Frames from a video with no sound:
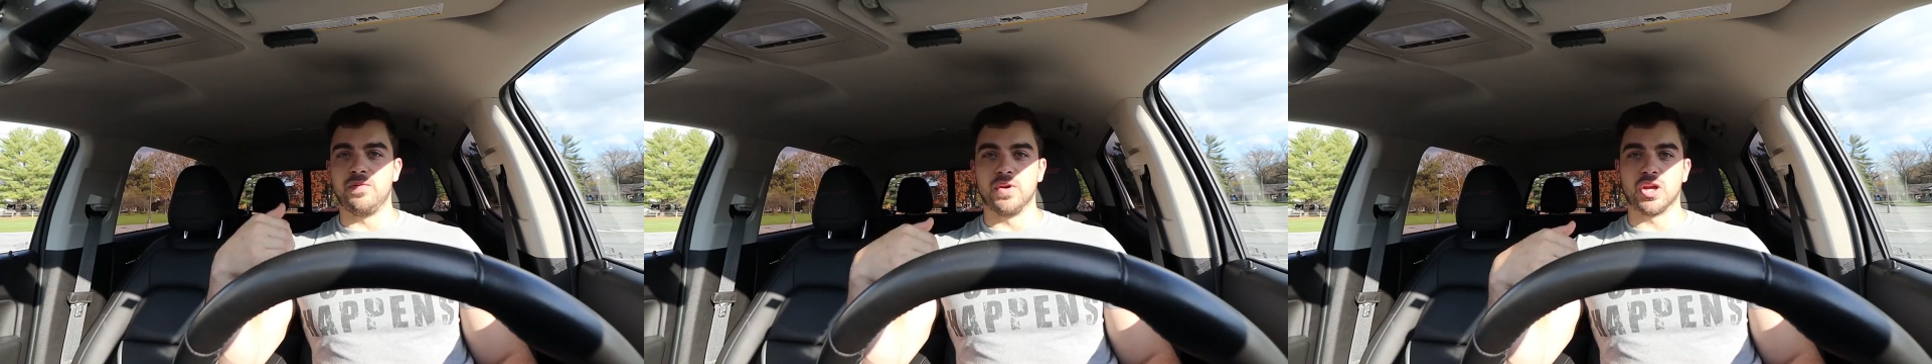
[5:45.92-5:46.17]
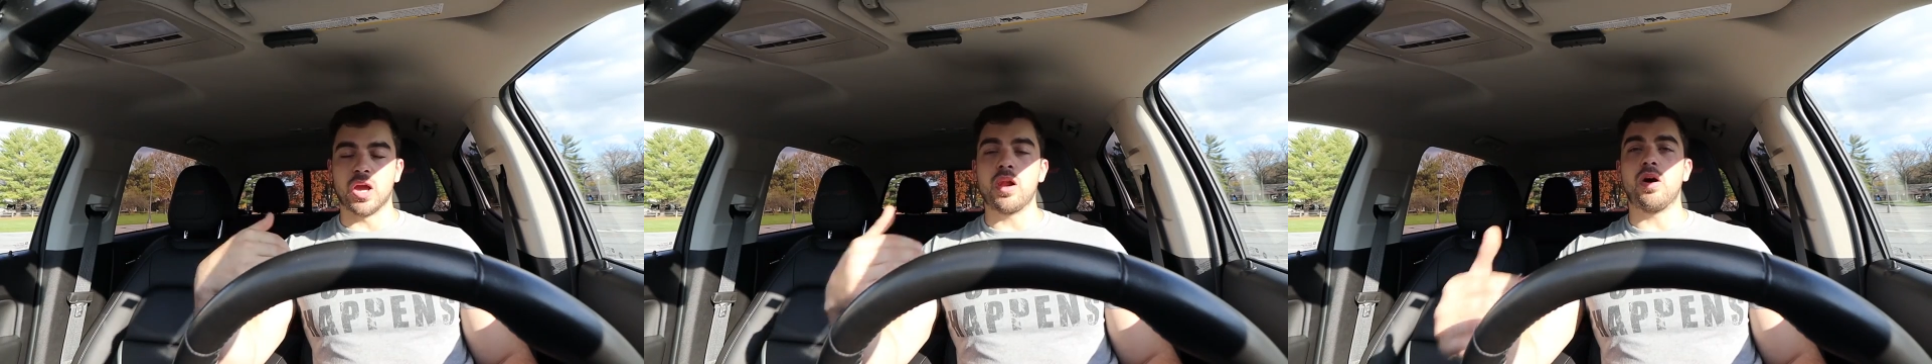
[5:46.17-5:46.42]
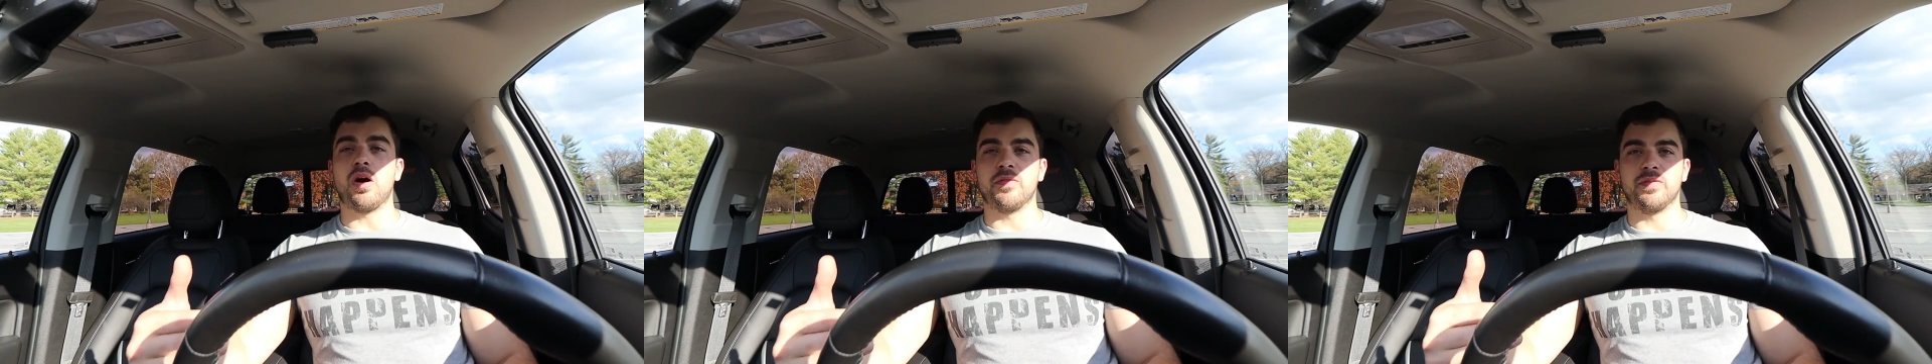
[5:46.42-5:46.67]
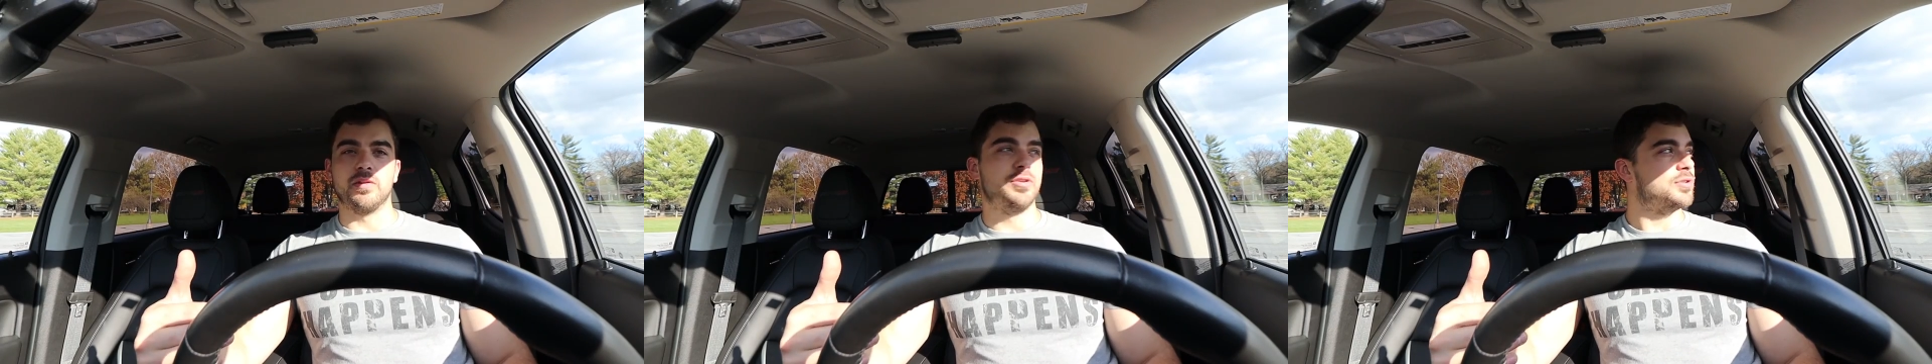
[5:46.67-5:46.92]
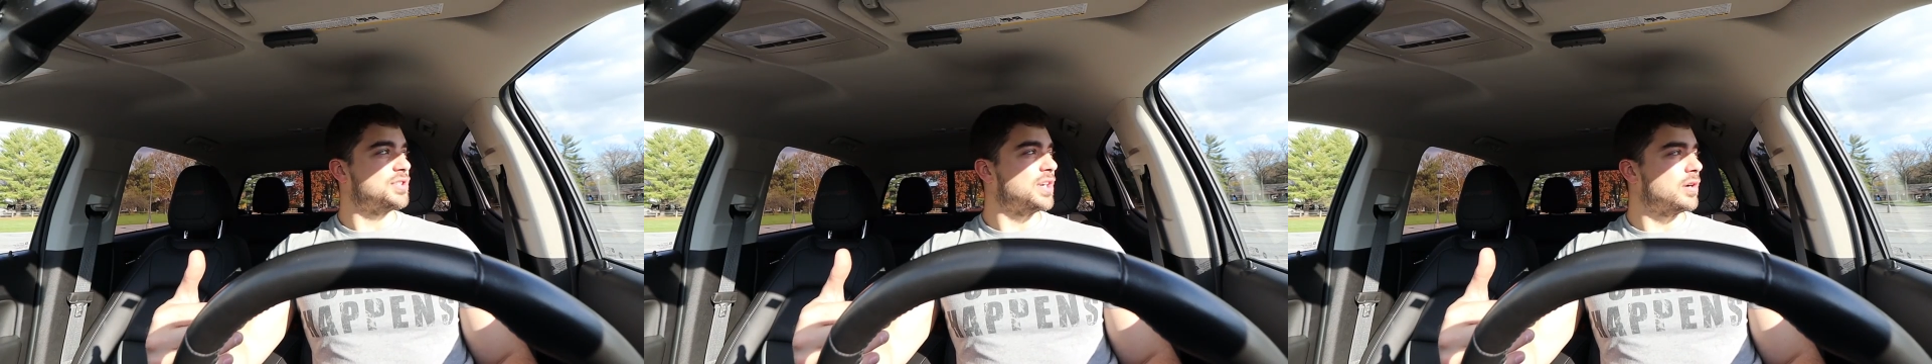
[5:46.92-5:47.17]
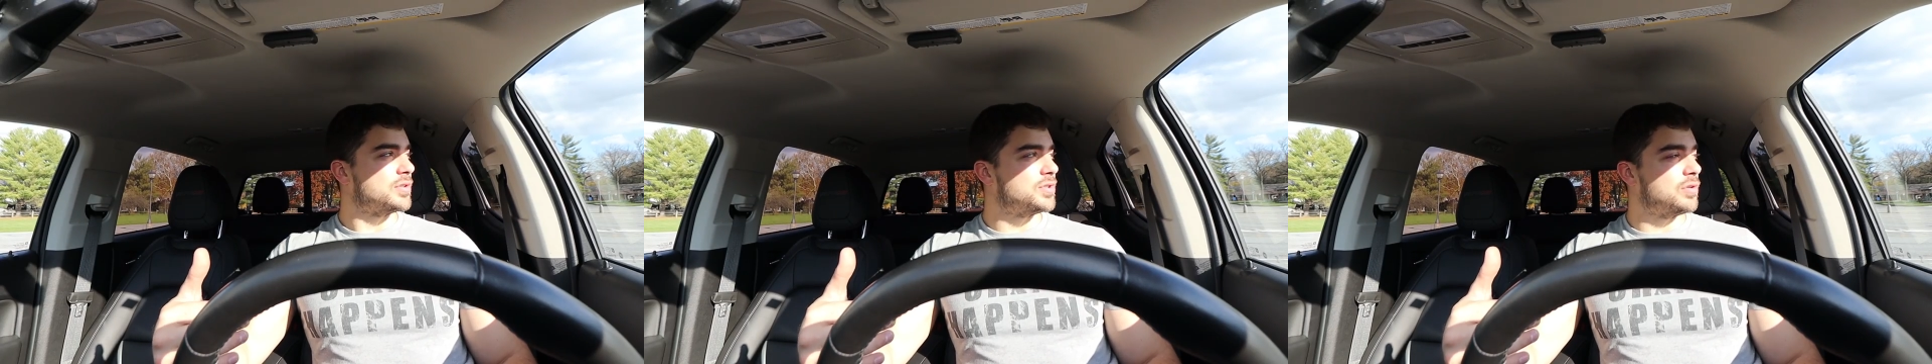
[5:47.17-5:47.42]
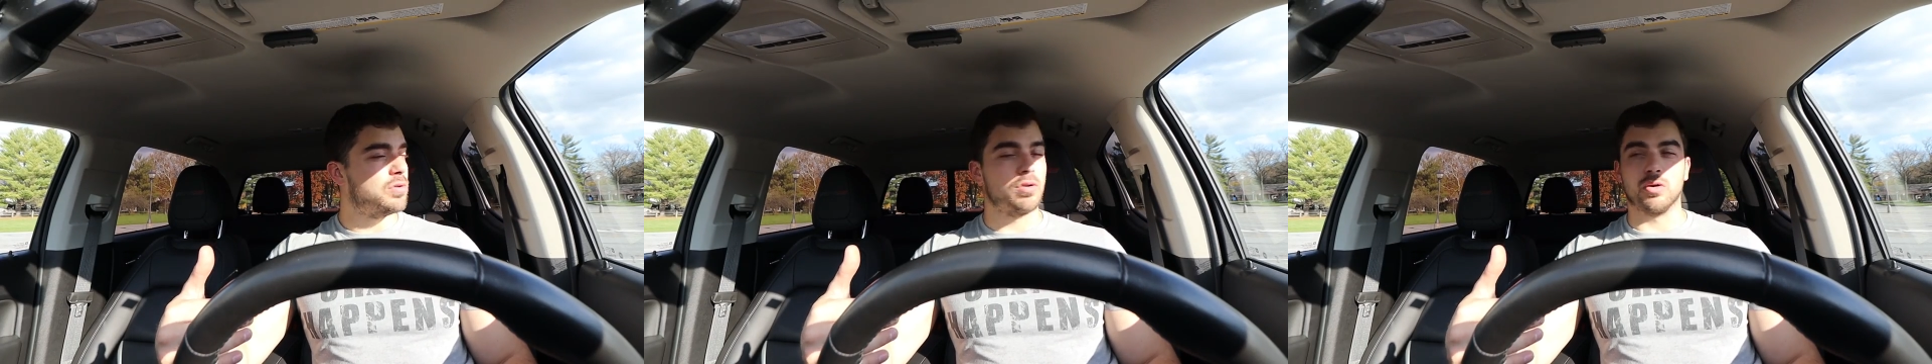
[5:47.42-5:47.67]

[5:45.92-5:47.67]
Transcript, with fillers: If you're gonna off-road your ZR2,